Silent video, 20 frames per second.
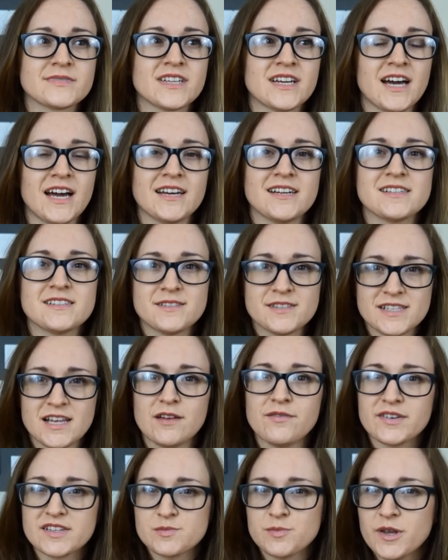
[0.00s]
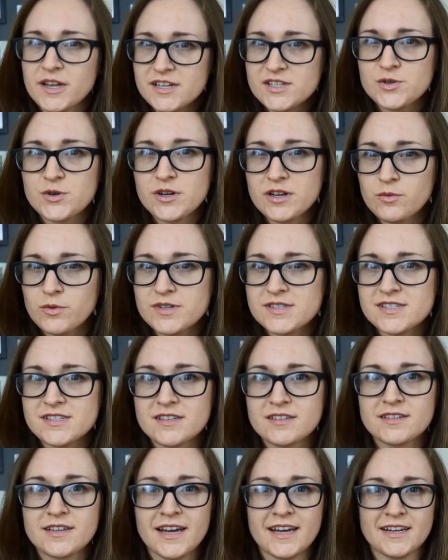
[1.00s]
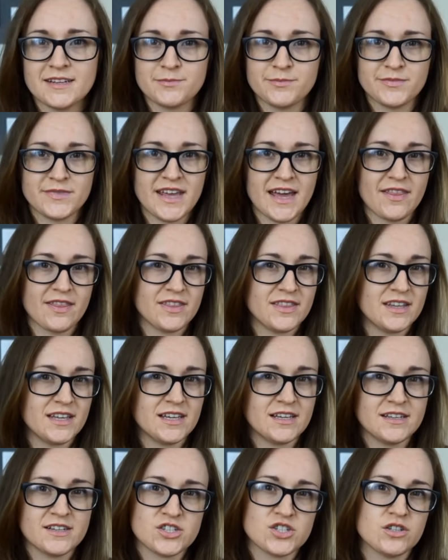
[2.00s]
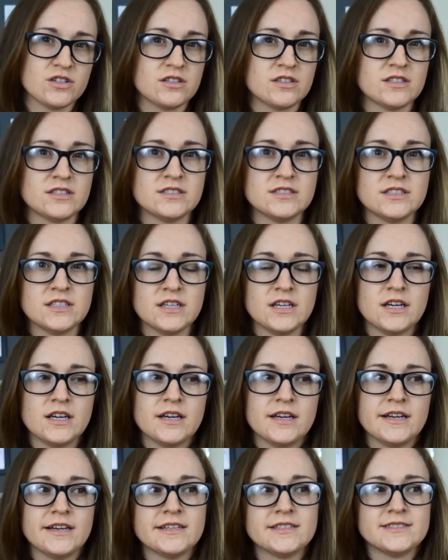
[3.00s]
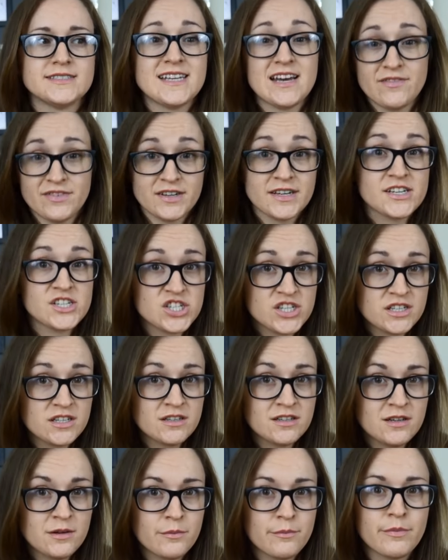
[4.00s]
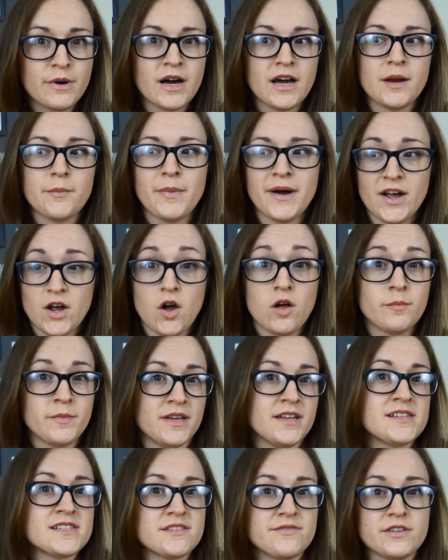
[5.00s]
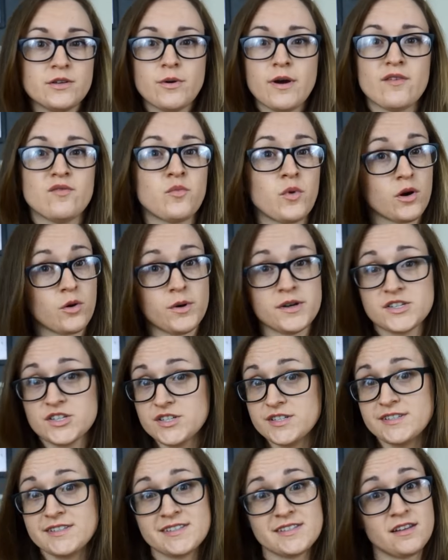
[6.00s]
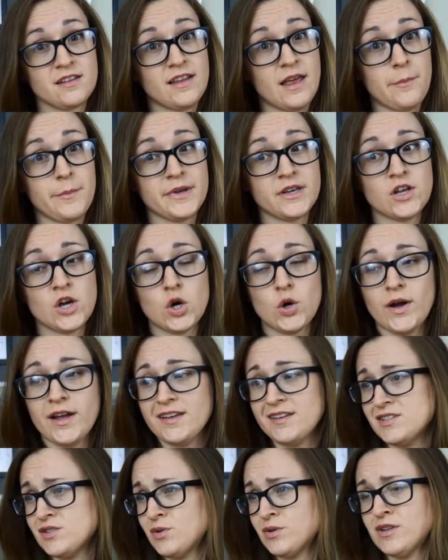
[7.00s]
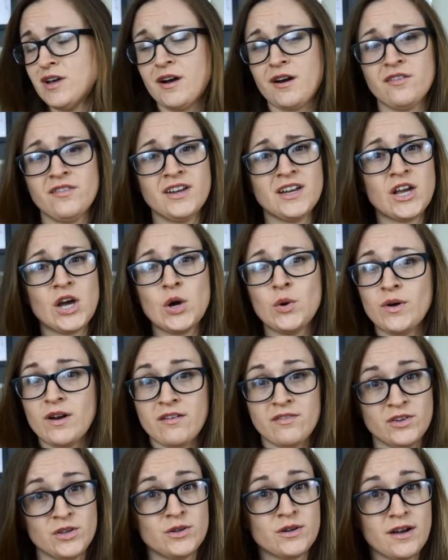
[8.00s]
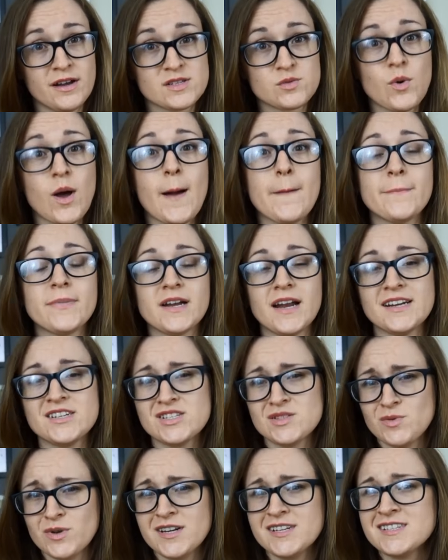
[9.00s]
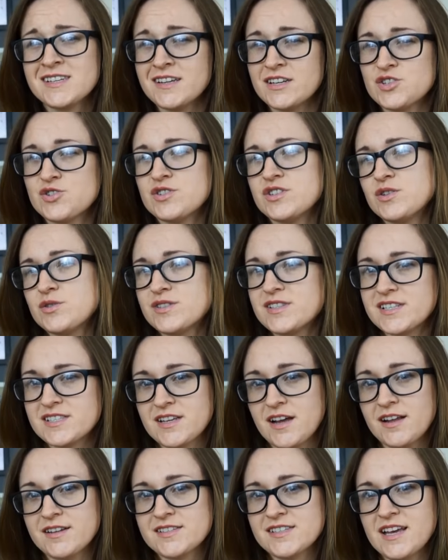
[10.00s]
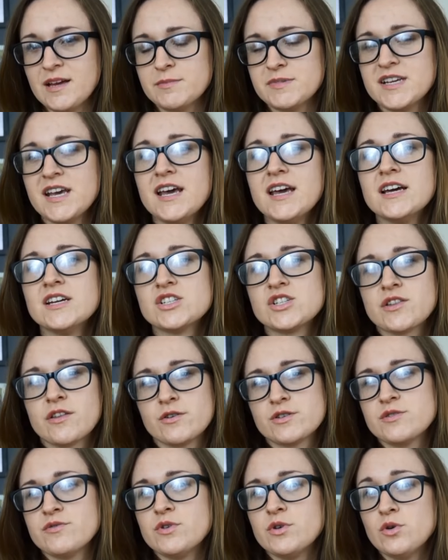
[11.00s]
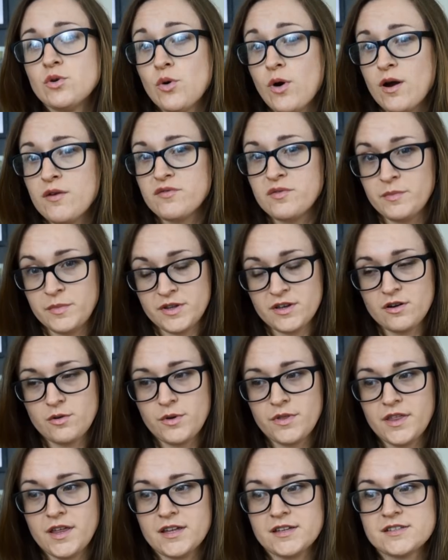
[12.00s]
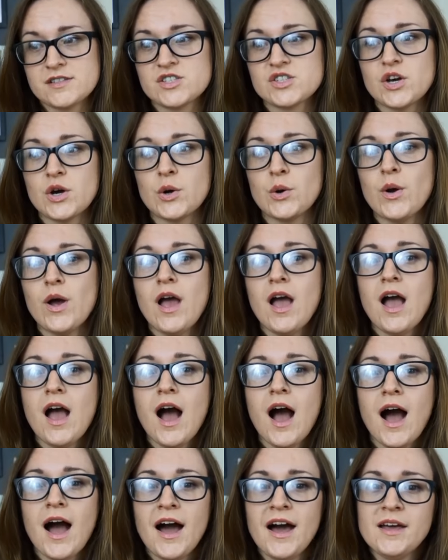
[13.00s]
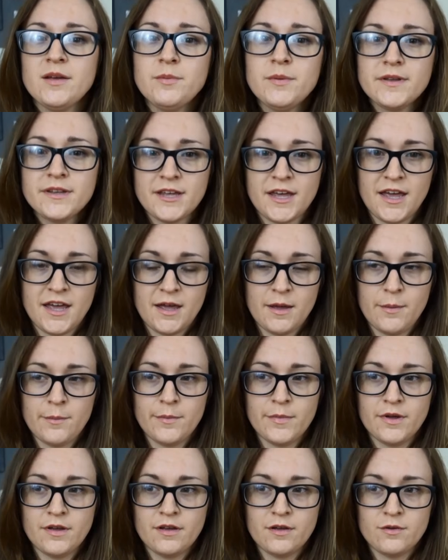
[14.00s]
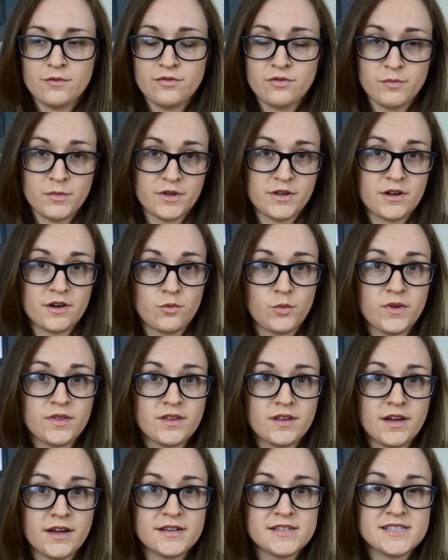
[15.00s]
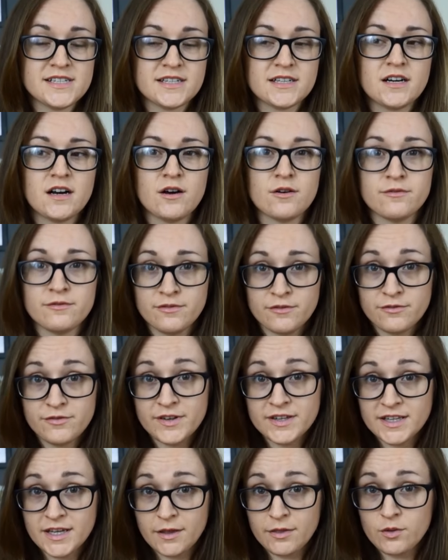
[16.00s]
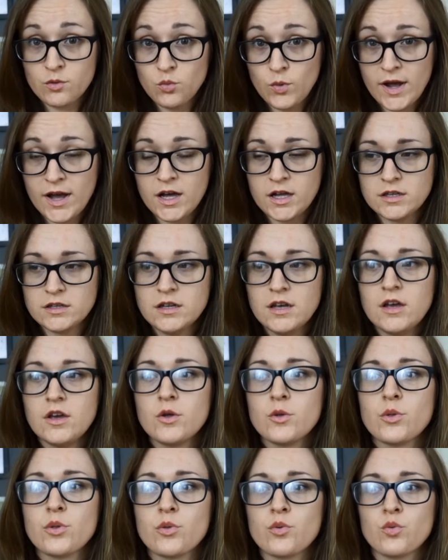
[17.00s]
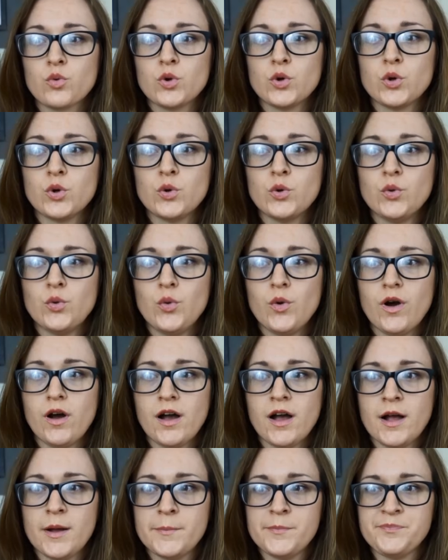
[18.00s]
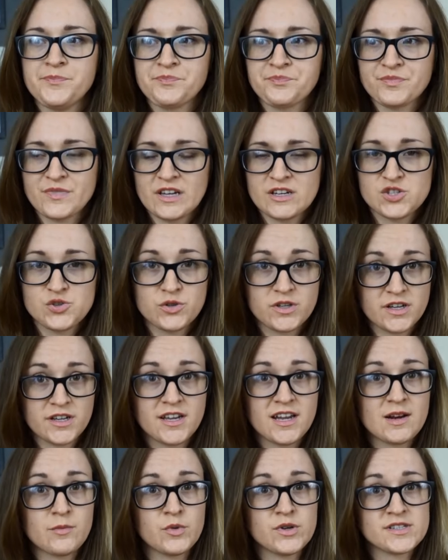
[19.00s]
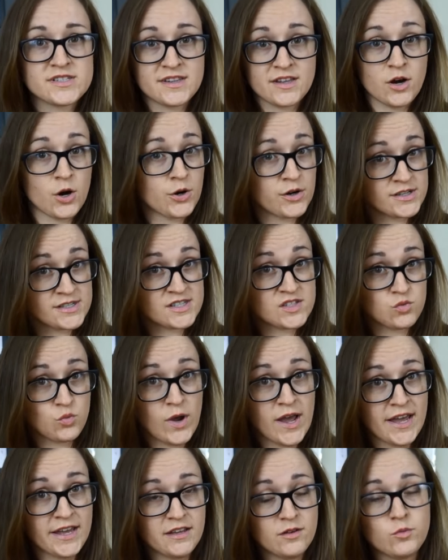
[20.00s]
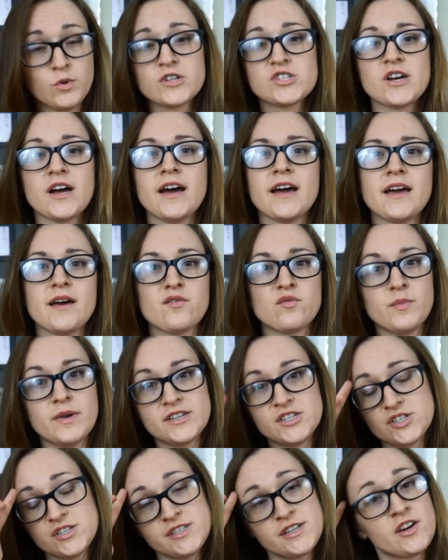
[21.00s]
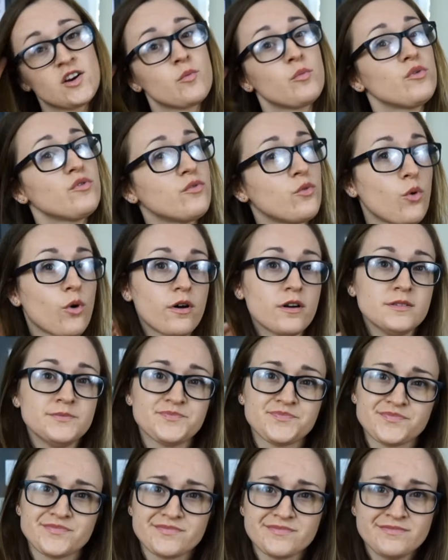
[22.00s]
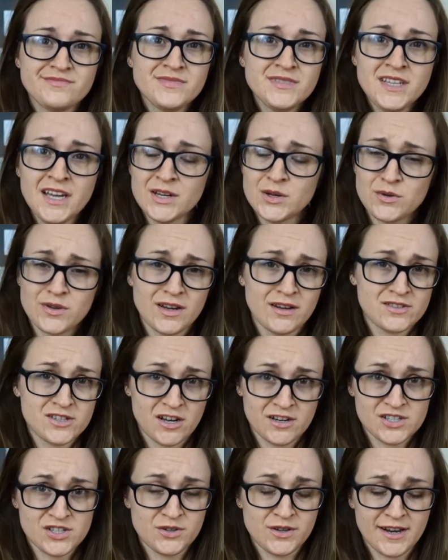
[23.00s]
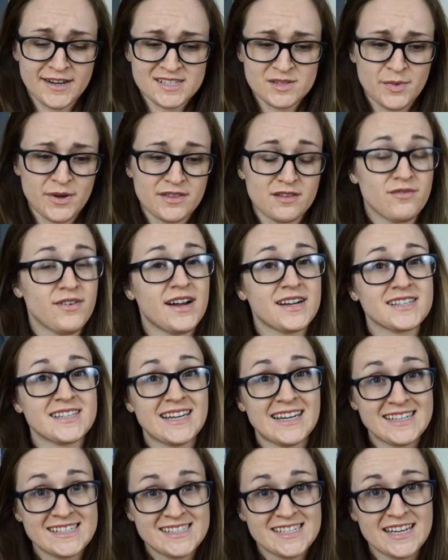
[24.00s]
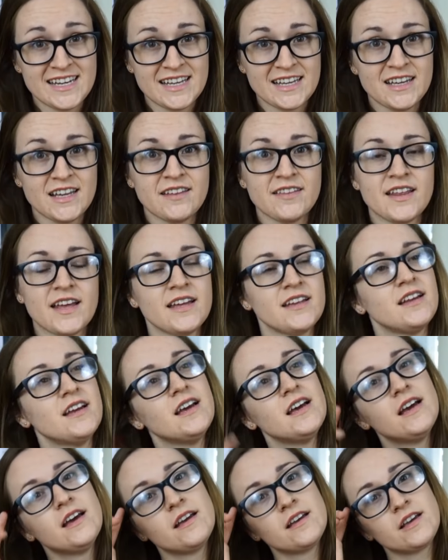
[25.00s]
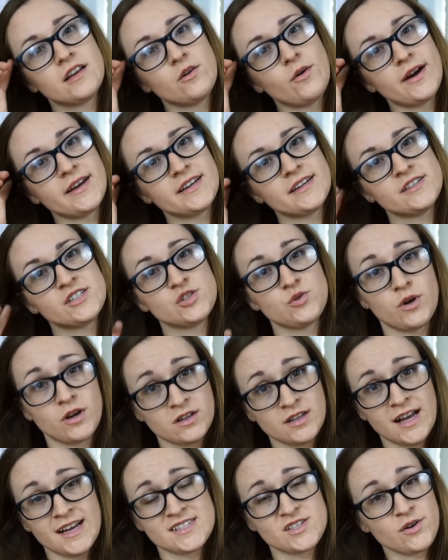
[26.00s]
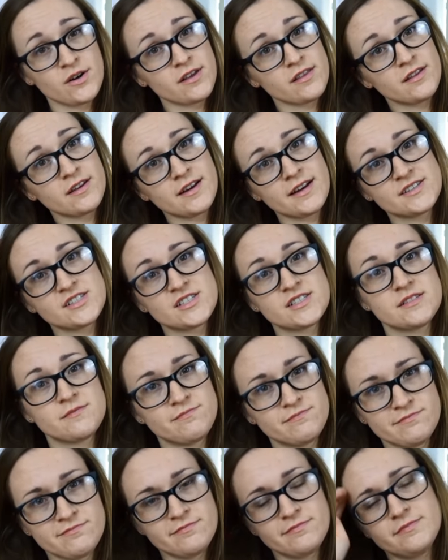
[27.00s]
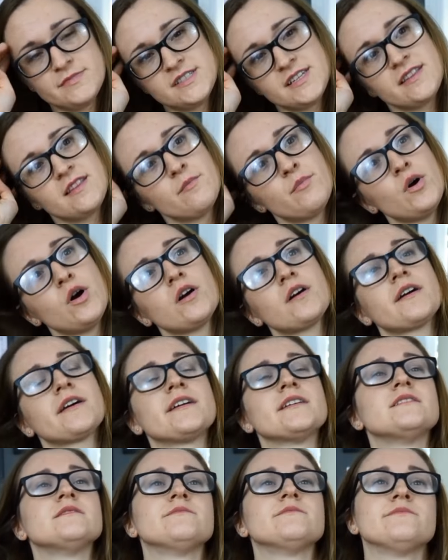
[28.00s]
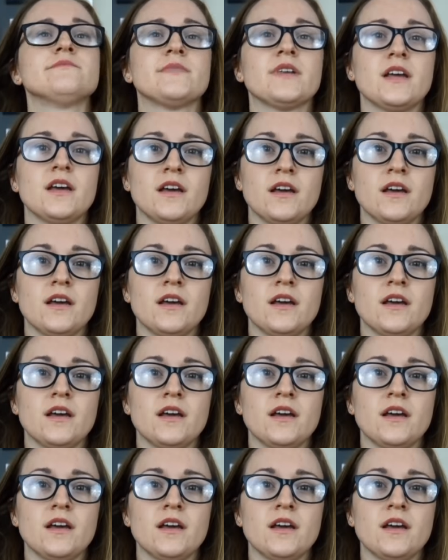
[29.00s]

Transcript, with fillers: kind of self-explanatory once you kind of get the initial definition, but by all means, if you have more questions, let me know. I can do a longer video, whatever you guys want. But I just wanted to introduce this concept to those of you who aren't familiar with it. So I became familiar with the idea of filling the well through Julia Cameron's The Artist's Way, which I have mentioned here before. I know that I've talked to you guys about the fact that I did it and that, you know, I didn't do a class or anything. I just did the book and,